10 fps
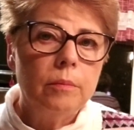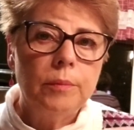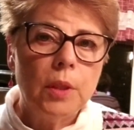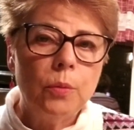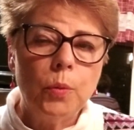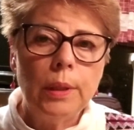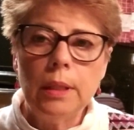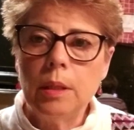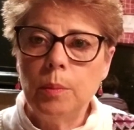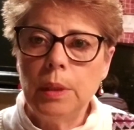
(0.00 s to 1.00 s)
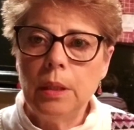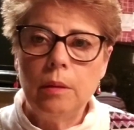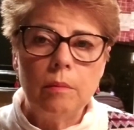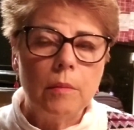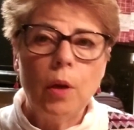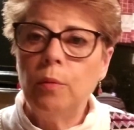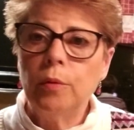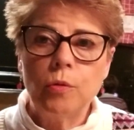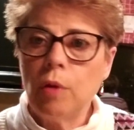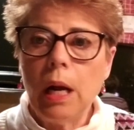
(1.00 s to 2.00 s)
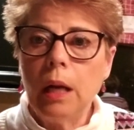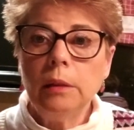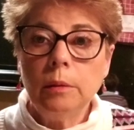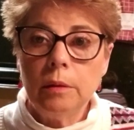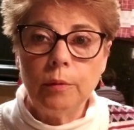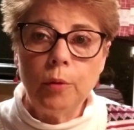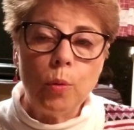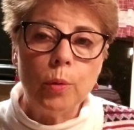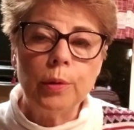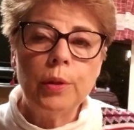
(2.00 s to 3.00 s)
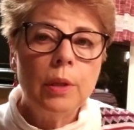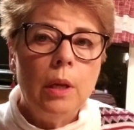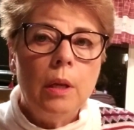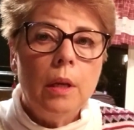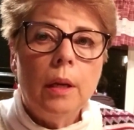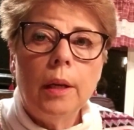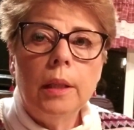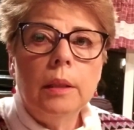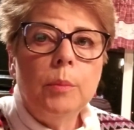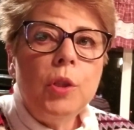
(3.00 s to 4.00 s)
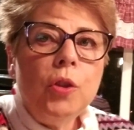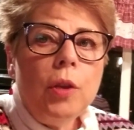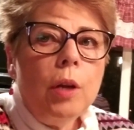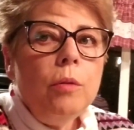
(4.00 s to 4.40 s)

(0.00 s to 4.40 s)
Don't want it to be over dry, of course. Uh, let me show